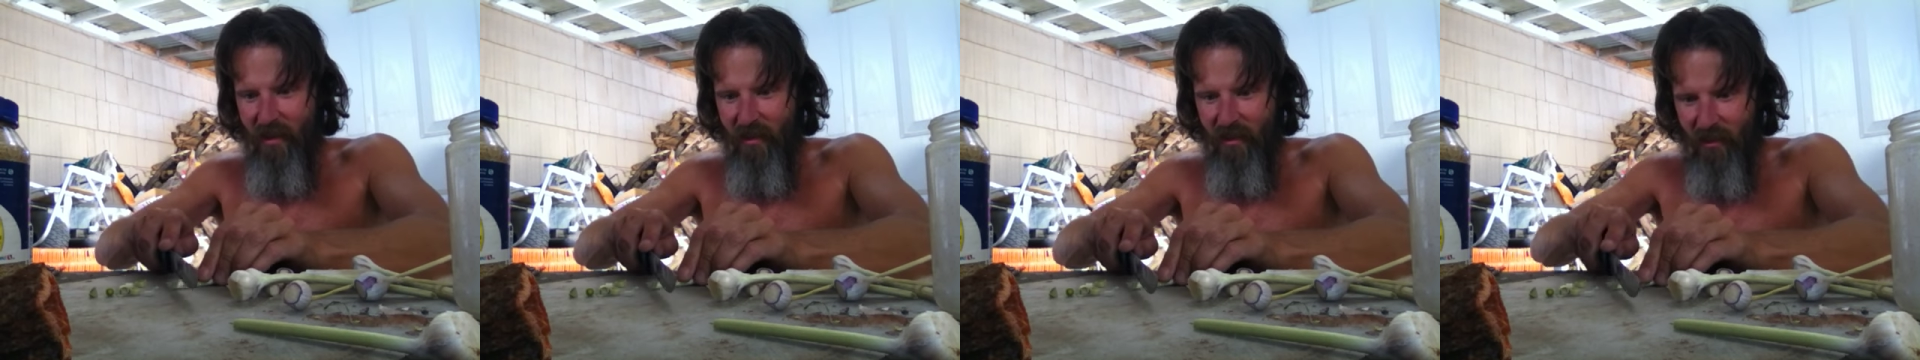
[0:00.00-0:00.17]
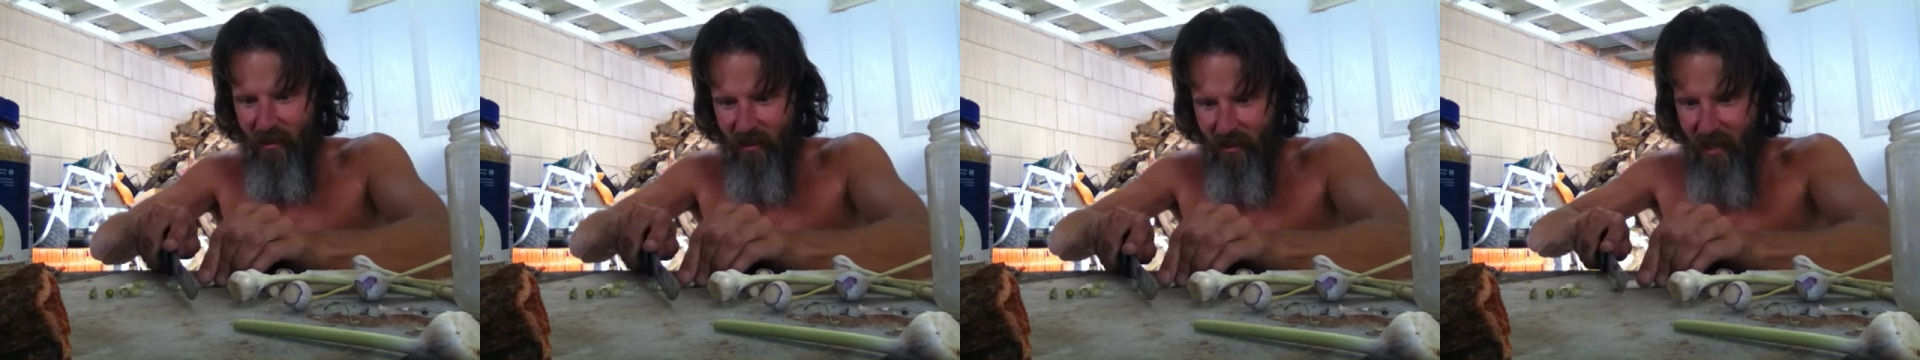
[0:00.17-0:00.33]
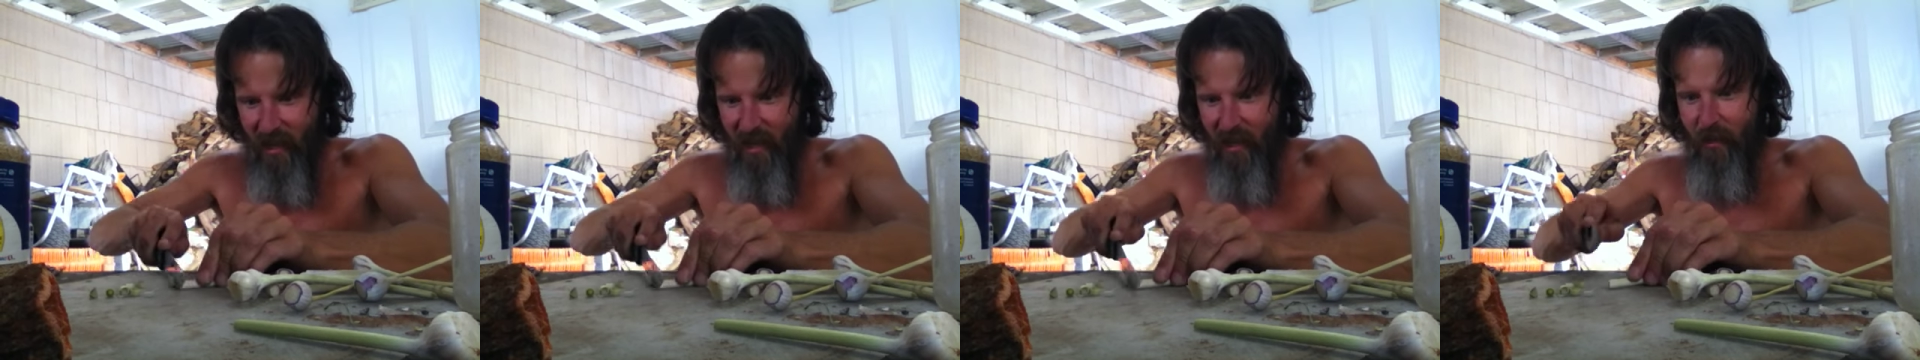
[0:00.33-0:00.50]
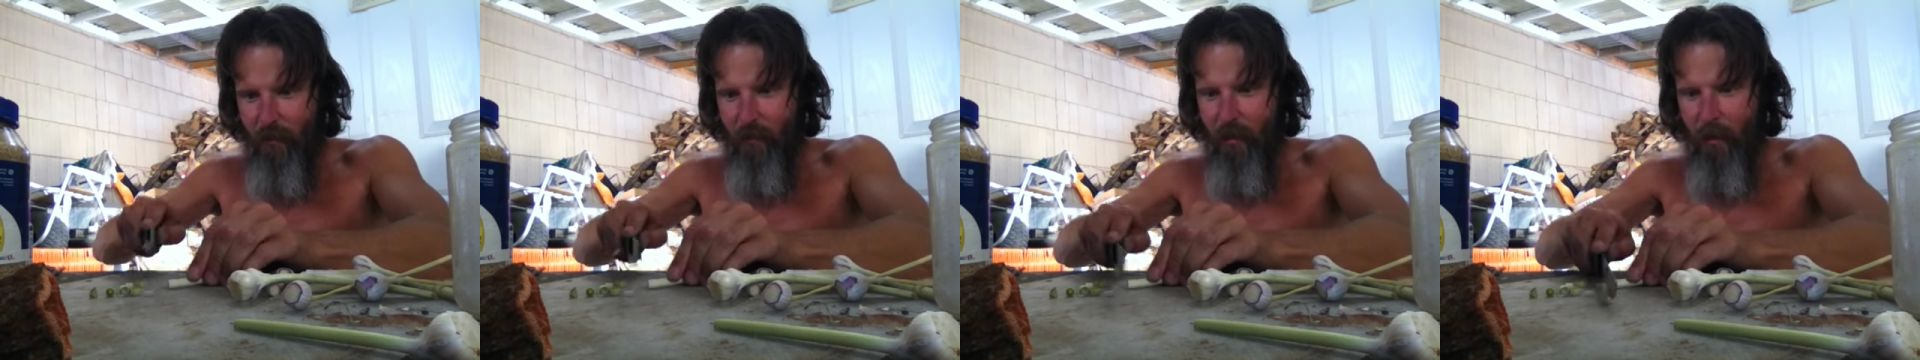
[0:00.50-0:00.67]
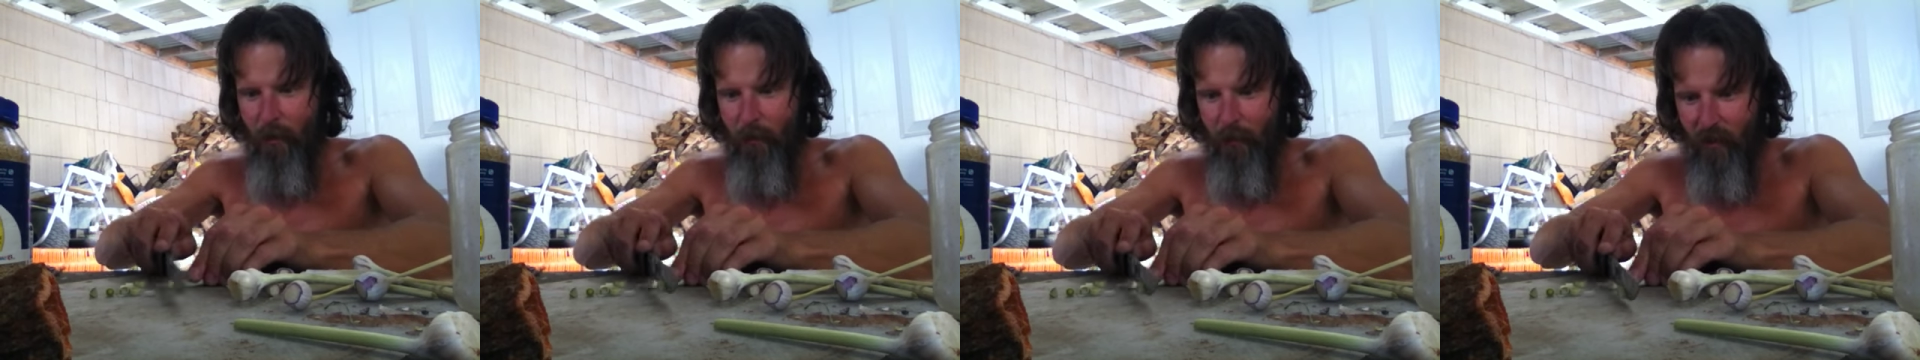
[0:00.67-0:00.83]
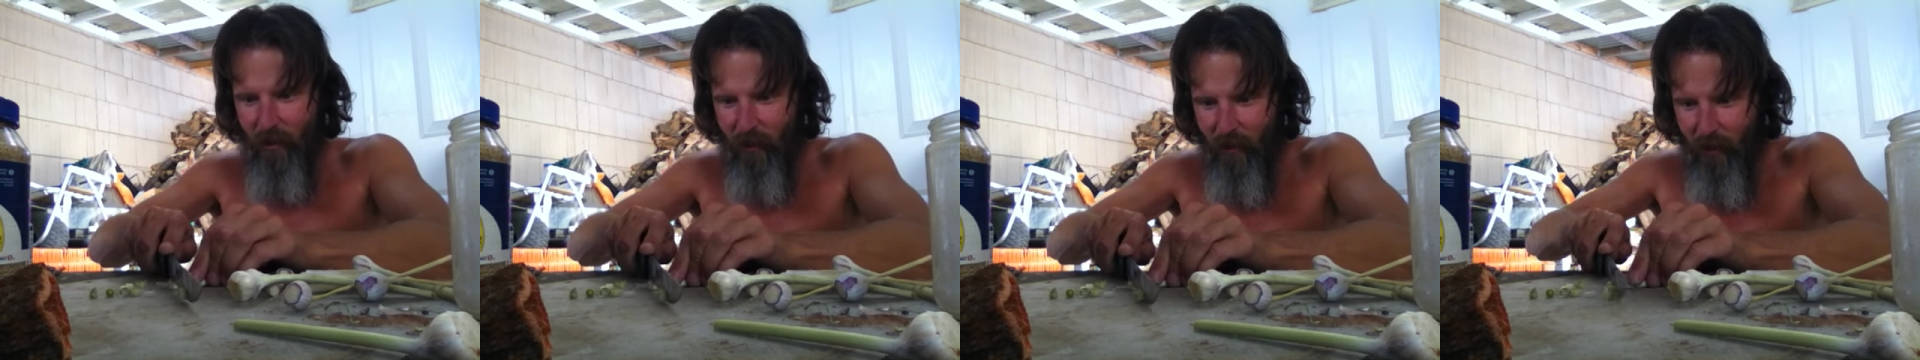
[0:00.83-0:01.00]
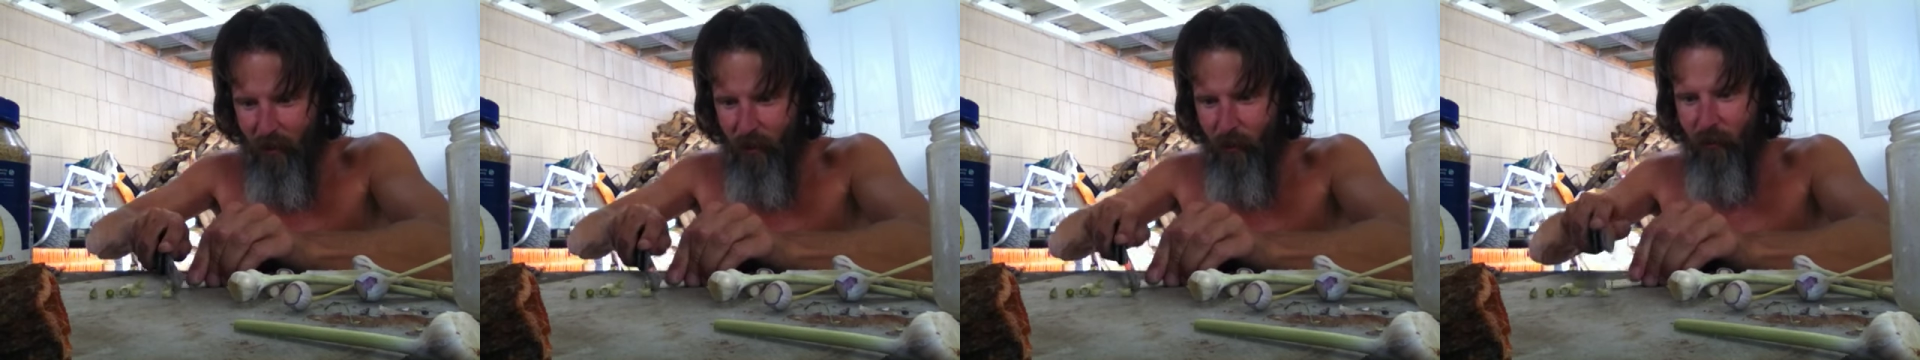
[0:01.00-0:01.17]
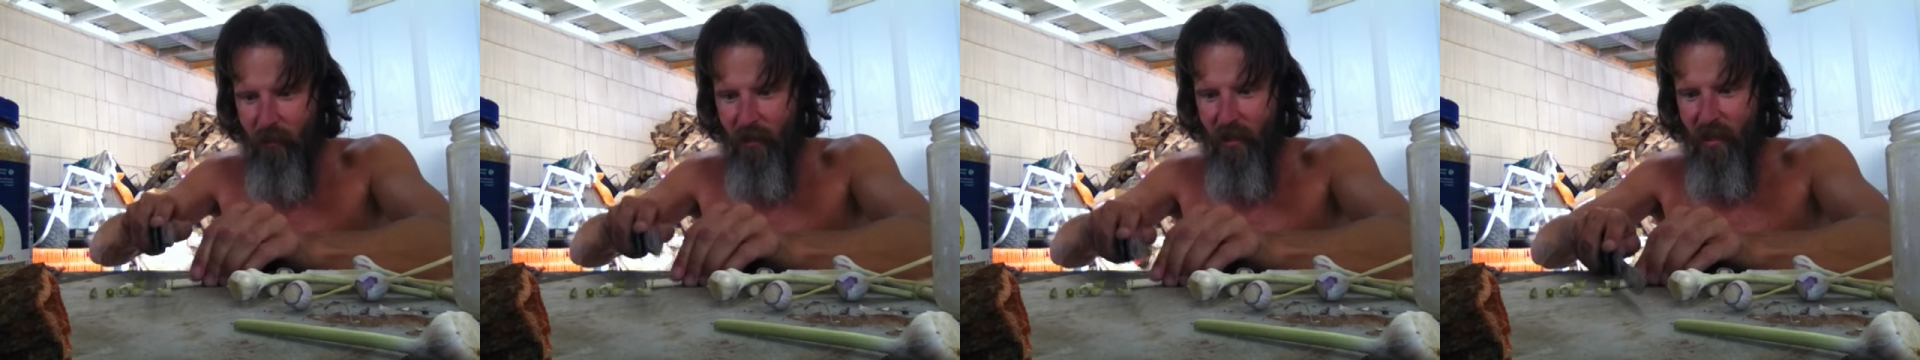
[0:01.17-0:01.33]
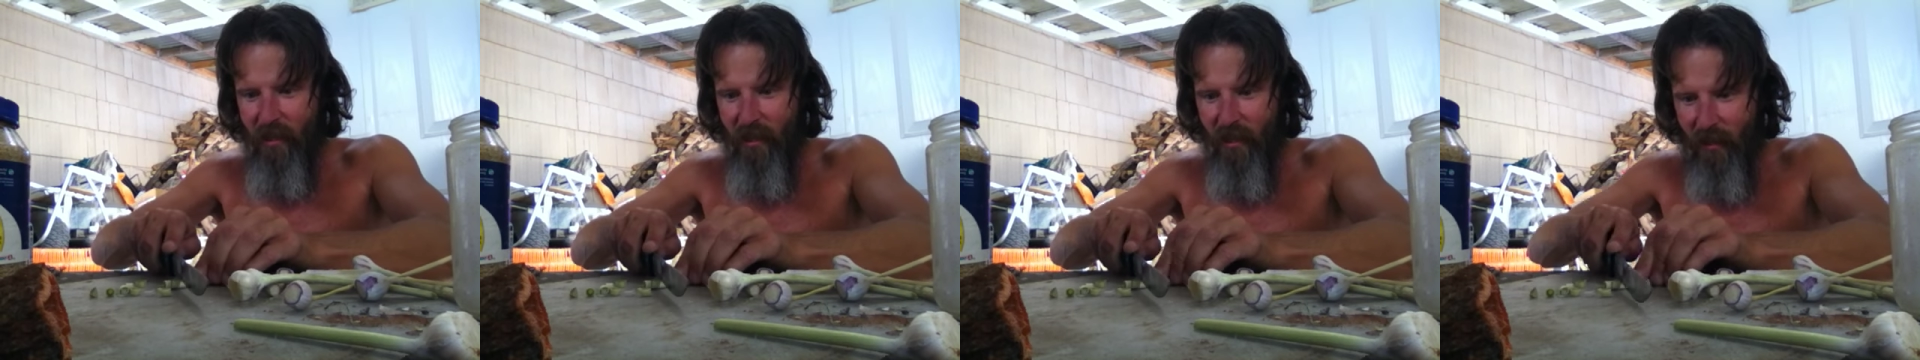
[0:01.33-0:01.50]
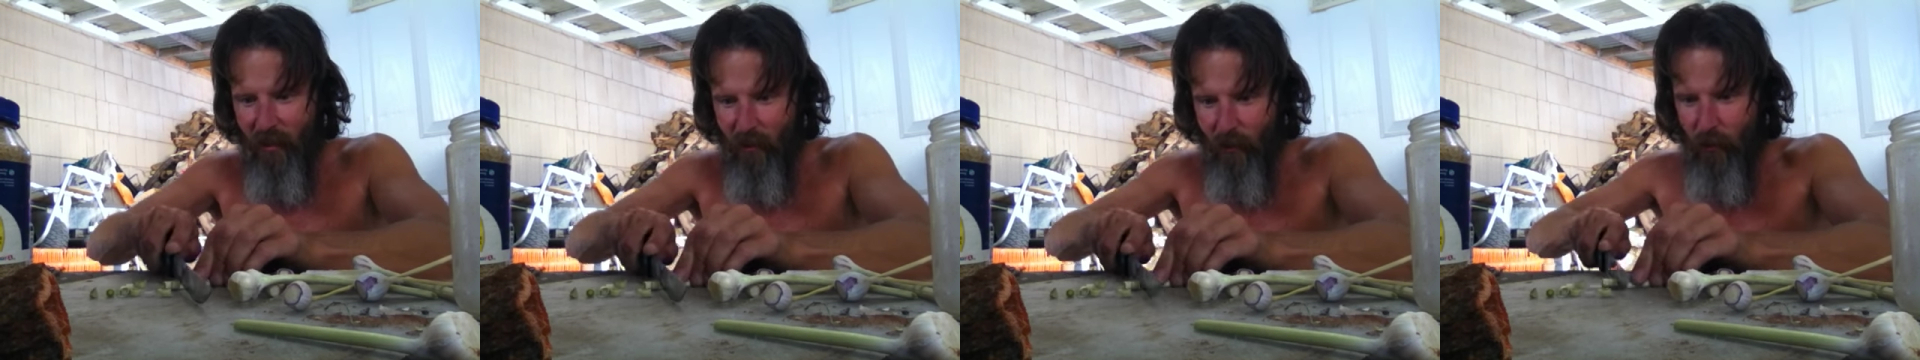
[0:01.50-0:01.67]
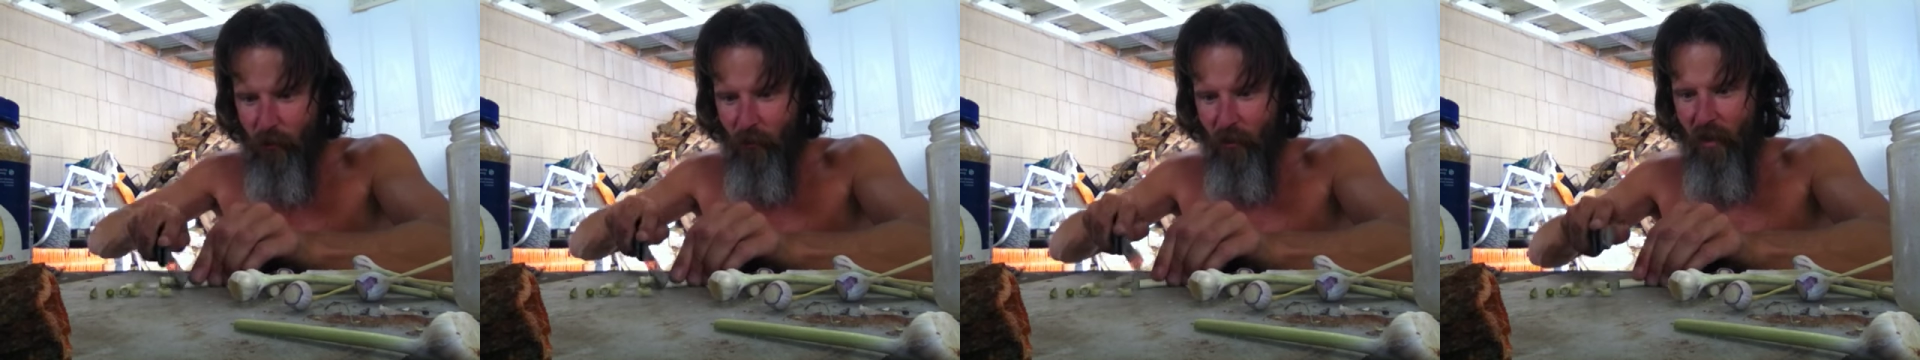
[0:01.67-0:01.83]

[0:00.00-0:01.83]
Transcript: Just cut them up into little dinky little